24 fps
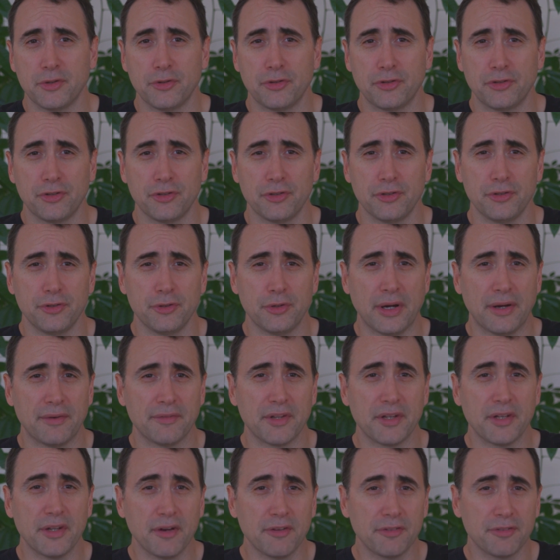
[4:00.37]
You should, you
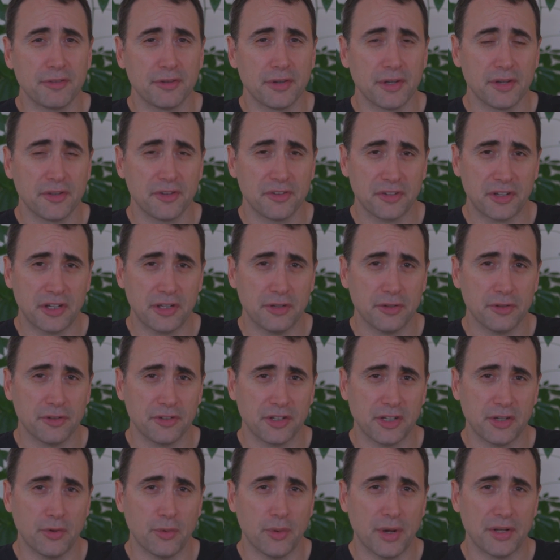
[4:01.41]
have enough skills
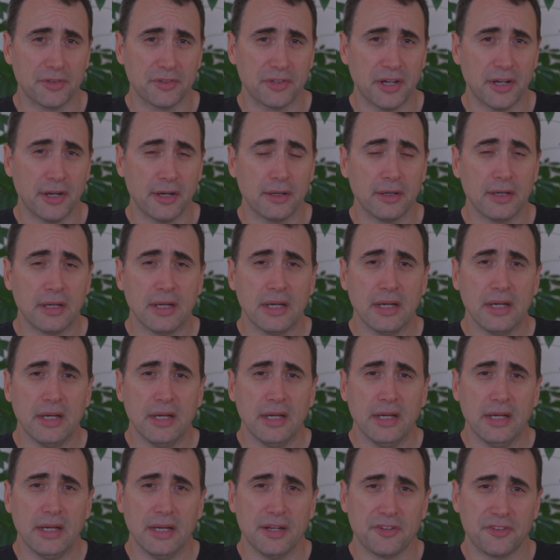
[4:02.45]
to go out there
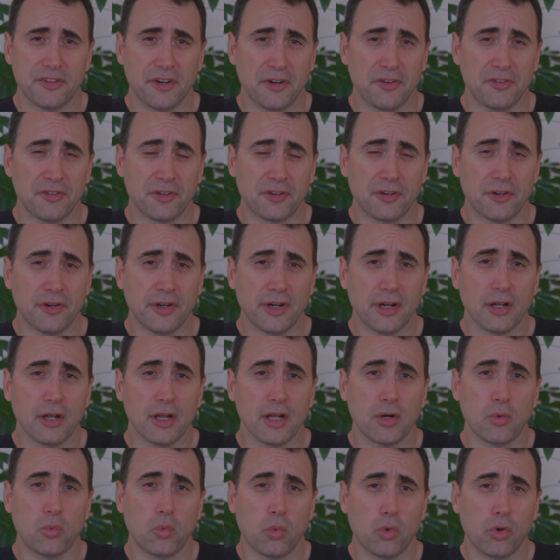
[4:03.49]
and start securing a
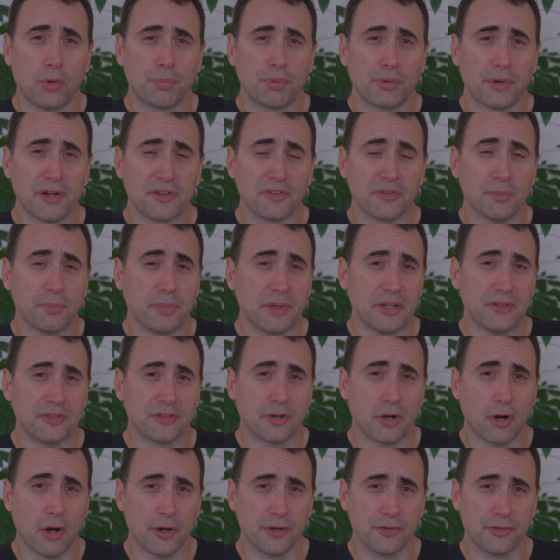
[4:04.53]
lot of
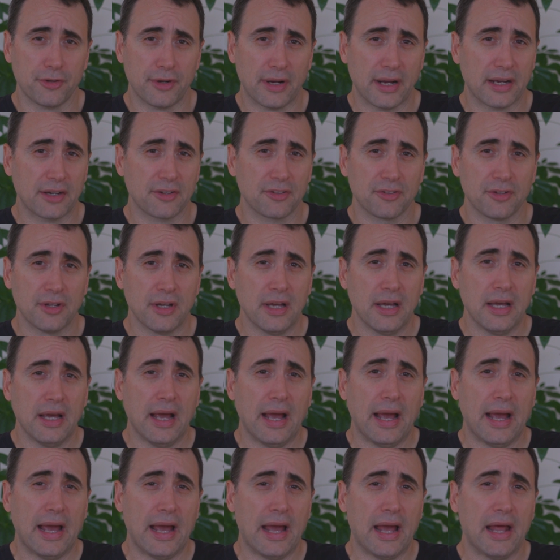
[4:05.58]
WordPress-based contracts.
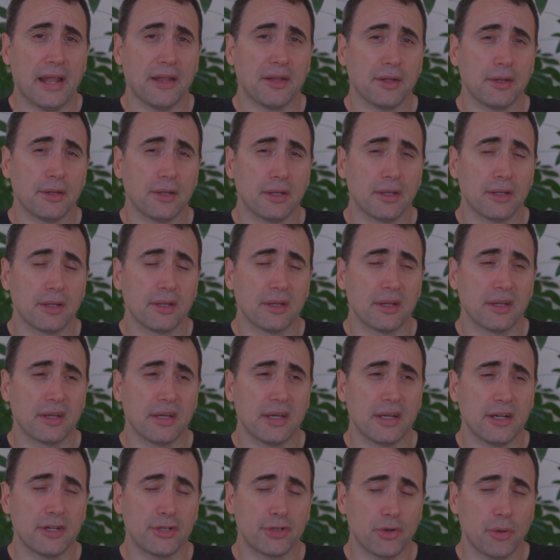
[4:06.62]
And
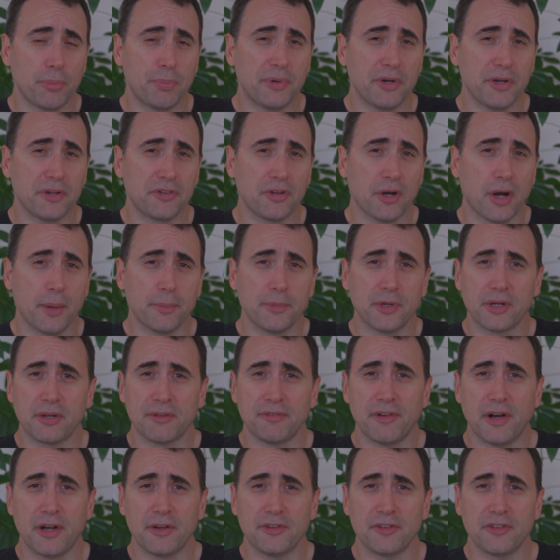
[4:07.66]
in a short period of time, you
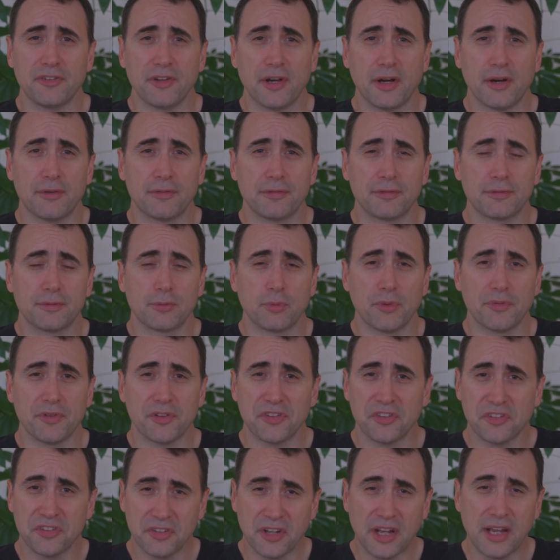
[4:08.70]
could find yourself with a
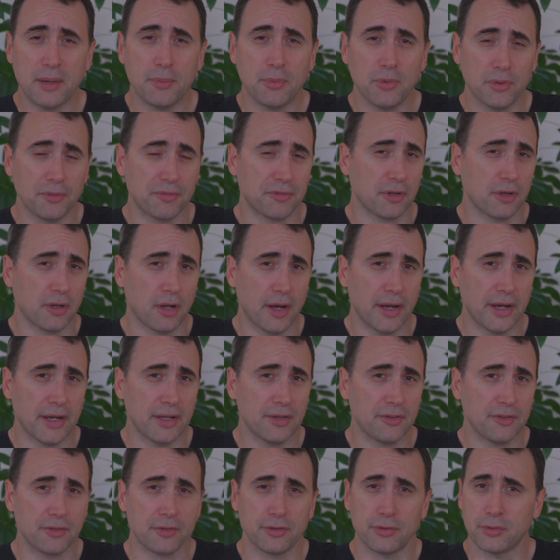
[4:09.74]
stable of
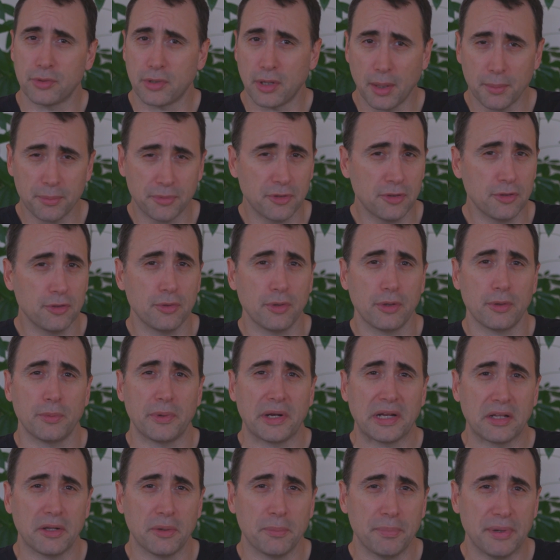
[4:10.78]
clients who come to you on a
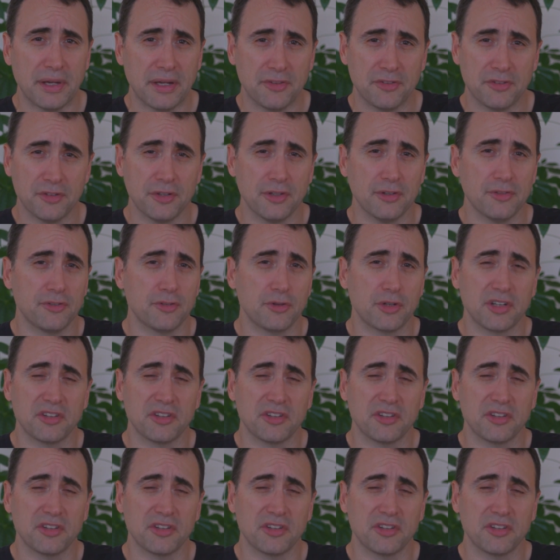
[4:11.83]
regular basis.